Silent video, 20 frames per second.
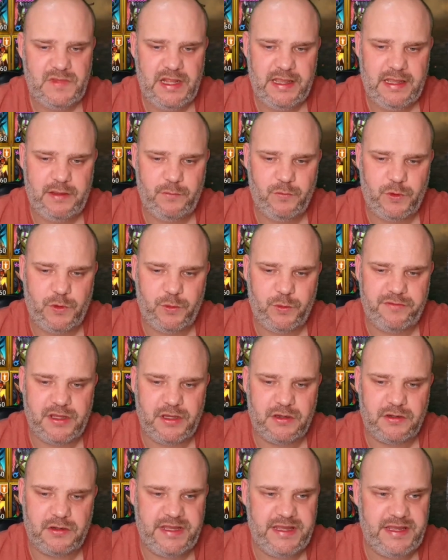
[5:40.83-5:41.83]
And what we've
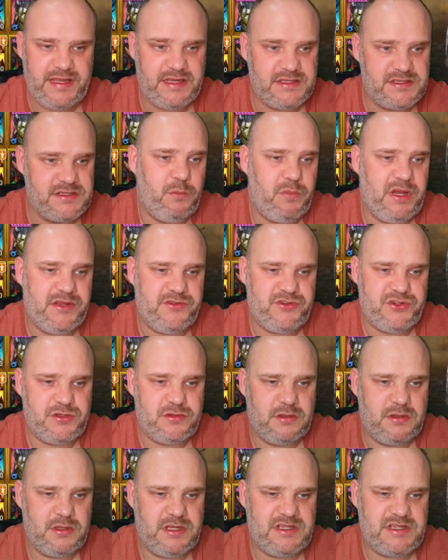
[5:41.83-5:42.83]
got is Bludgeon
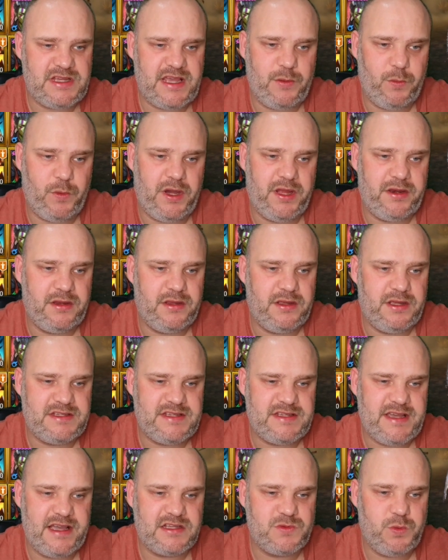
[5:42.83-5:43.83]
is A1,
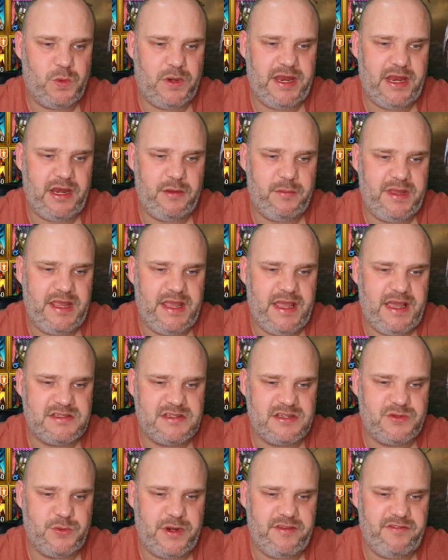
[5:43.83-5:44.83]
attacks one enemy, has
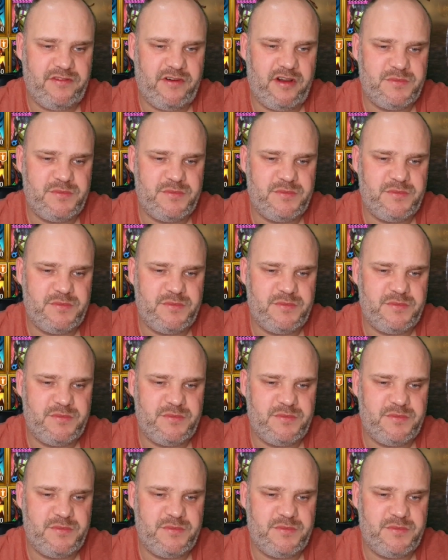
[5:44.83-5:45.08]
a 25%